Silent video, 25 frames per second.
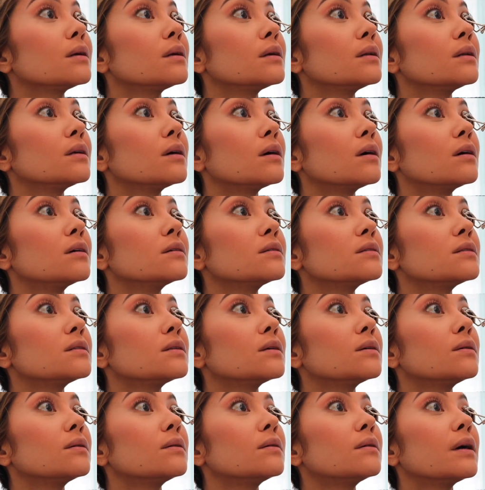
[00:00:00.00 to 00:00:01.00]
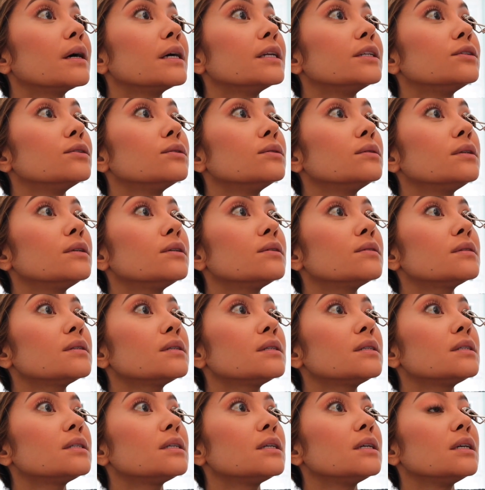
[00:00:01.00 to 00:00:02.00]
And also I do use
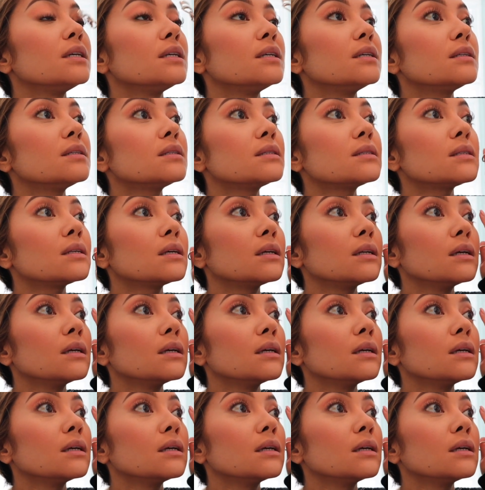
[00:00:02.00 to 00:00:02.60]
Batiste